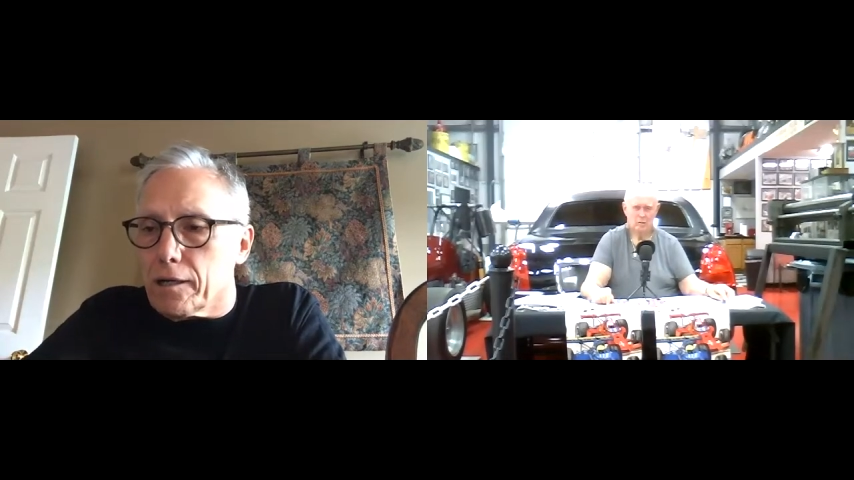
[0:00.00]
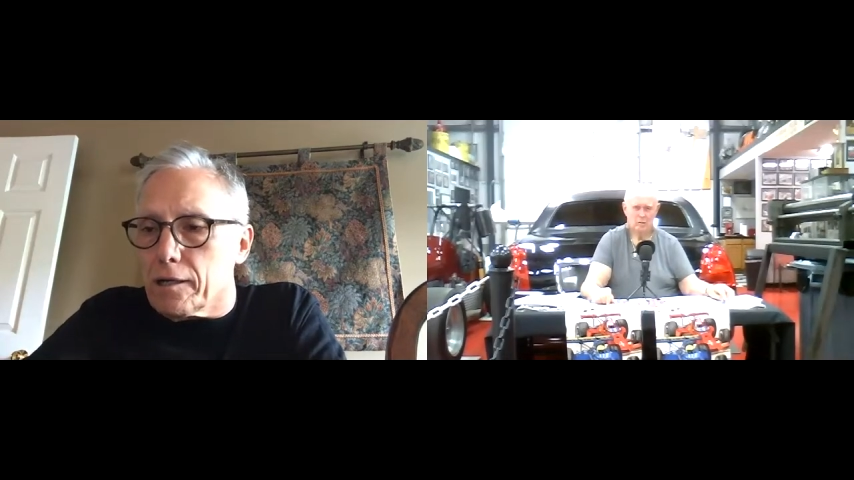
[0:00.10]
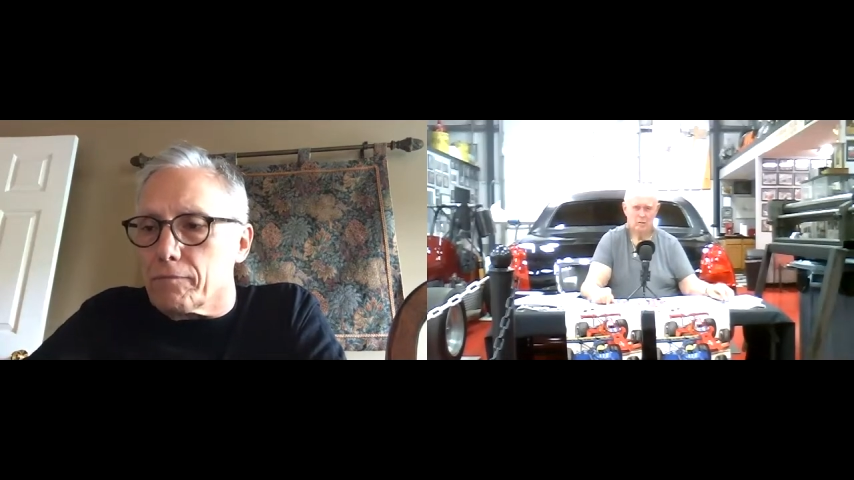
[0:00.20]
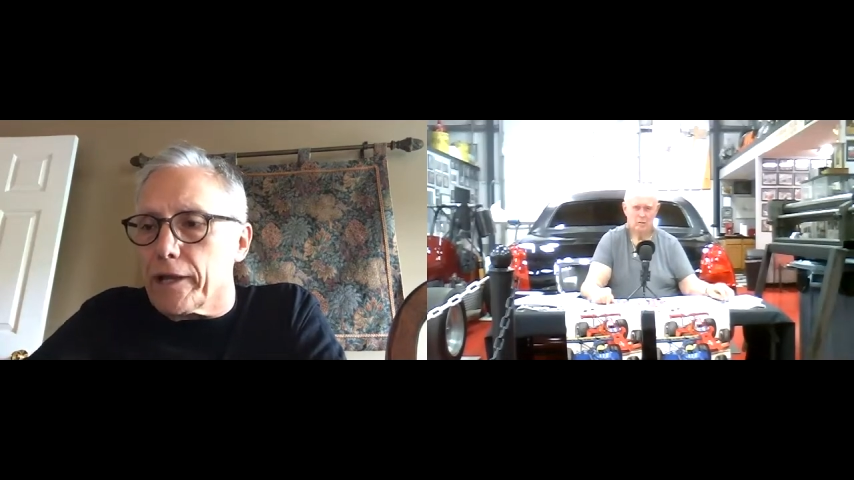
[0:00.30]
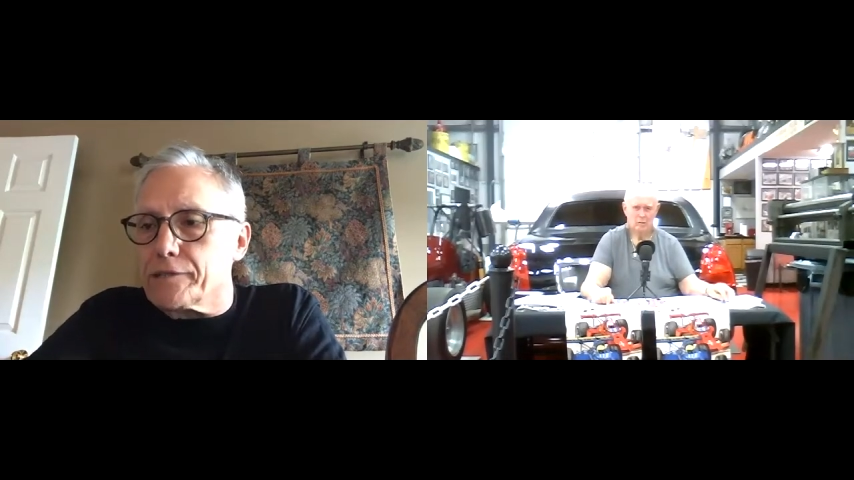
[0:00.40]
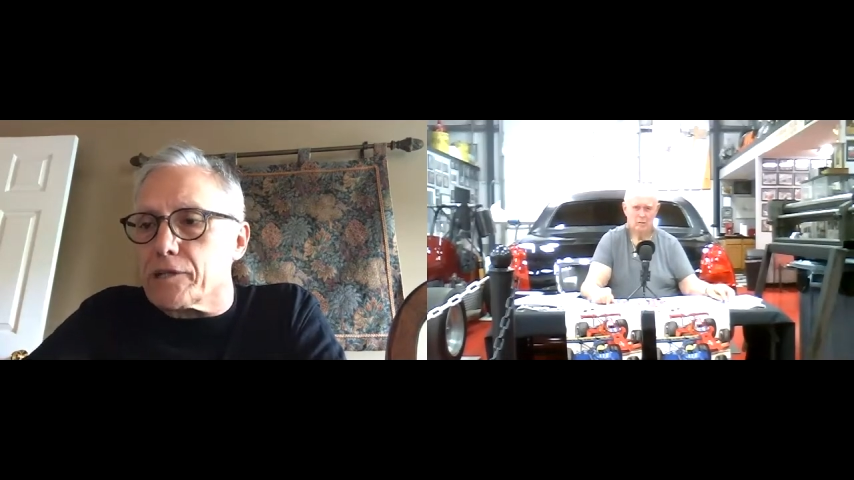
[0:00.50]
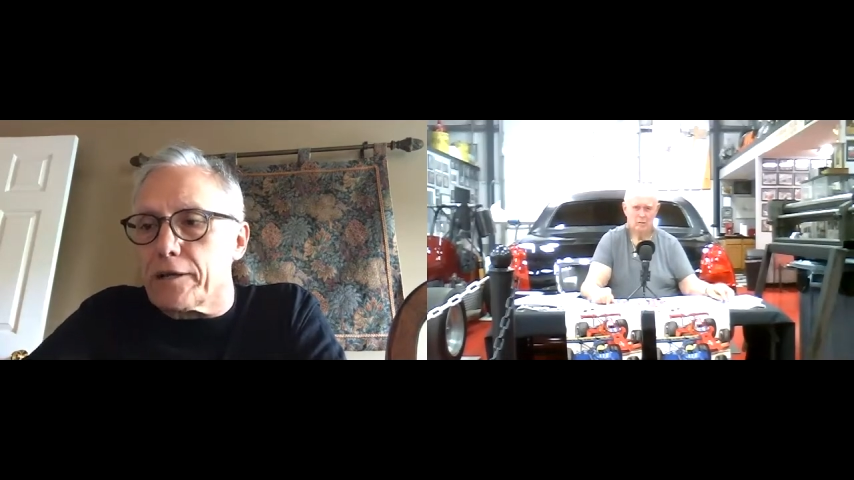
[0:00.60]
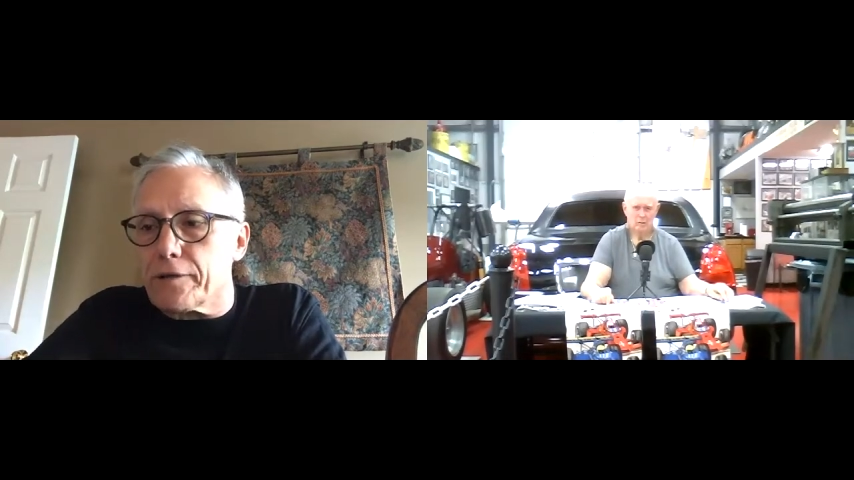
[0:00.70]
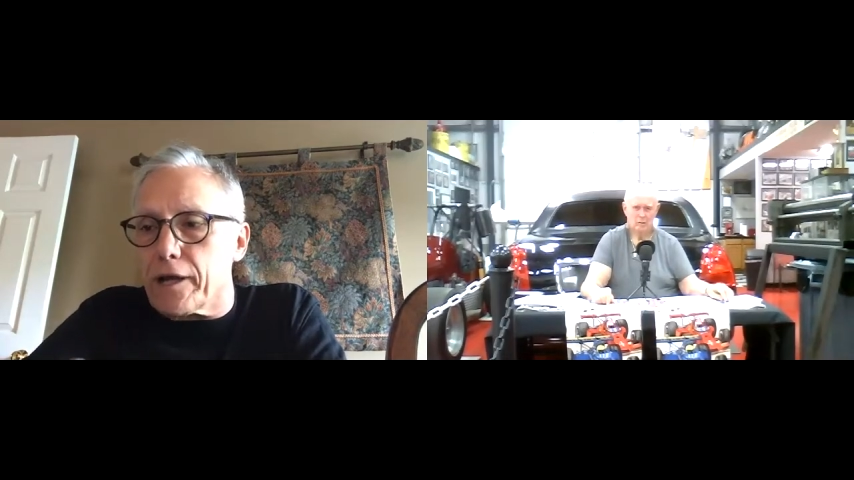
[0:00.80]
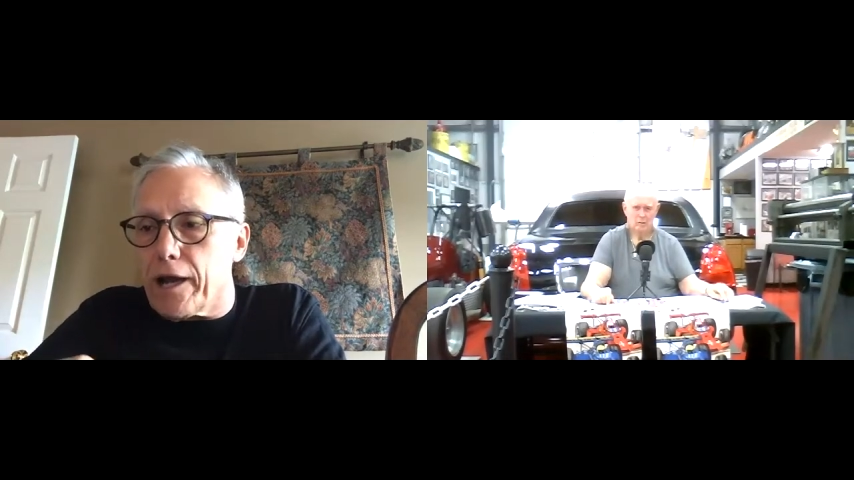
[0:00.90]
He's
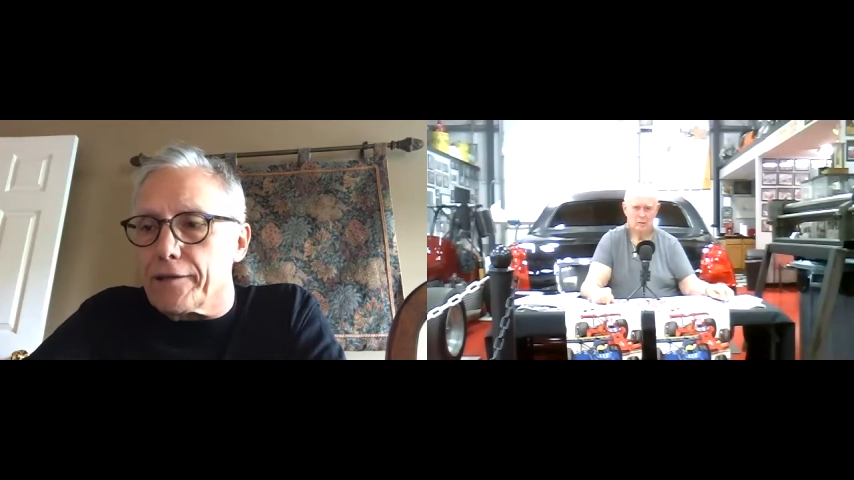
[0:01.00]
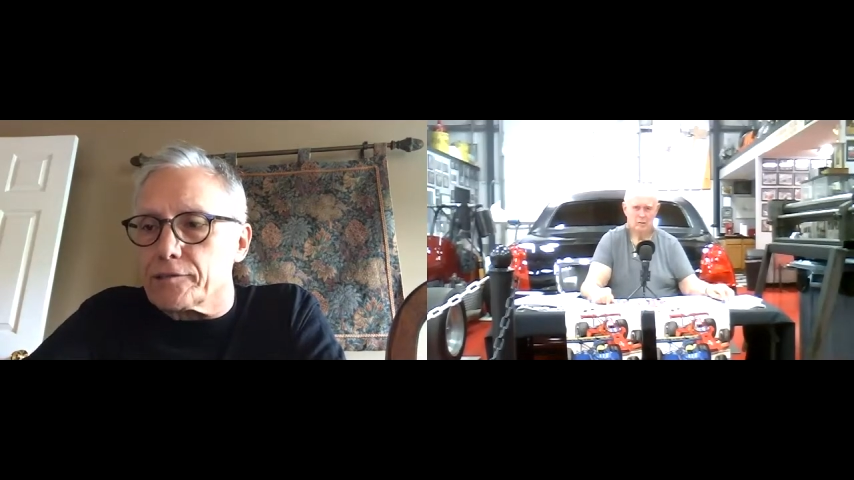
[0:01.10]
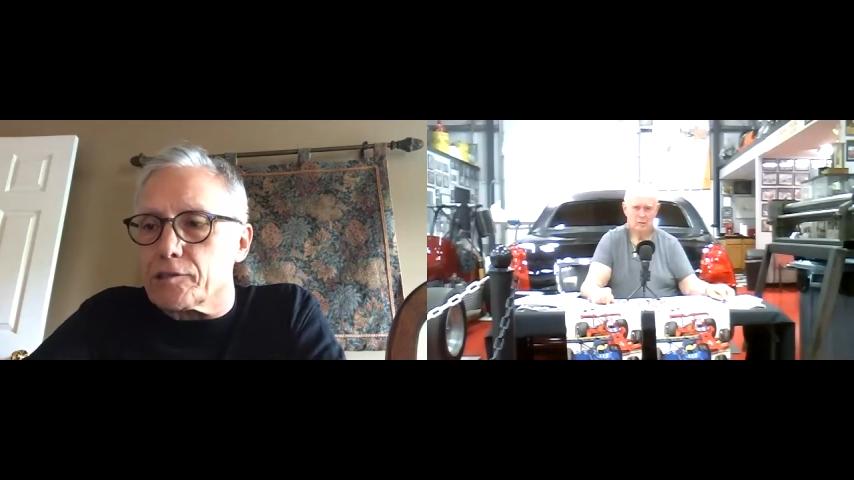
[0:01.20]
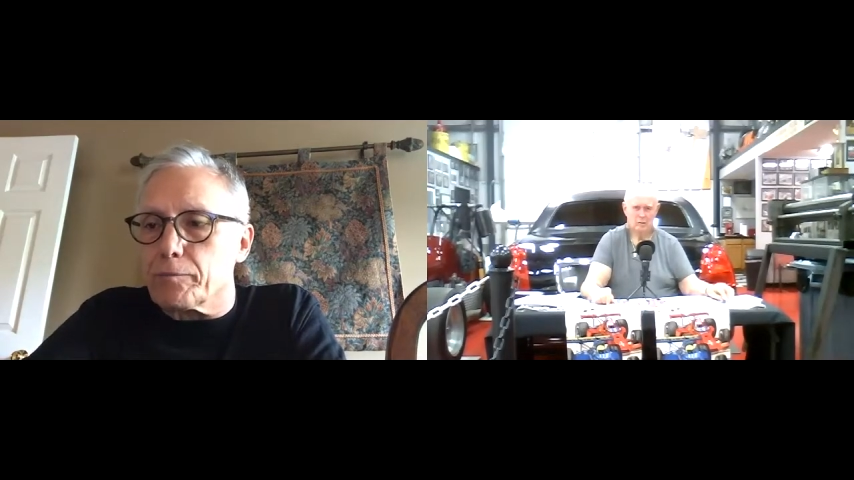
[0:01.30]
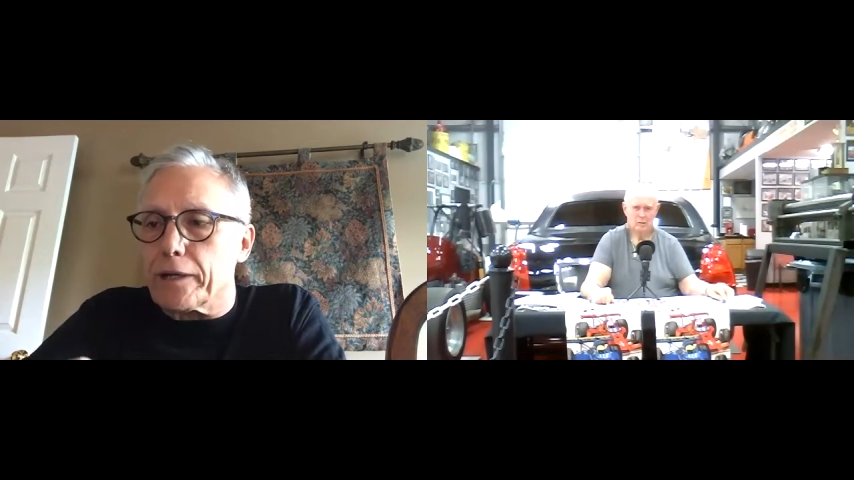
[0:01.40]
another guy that should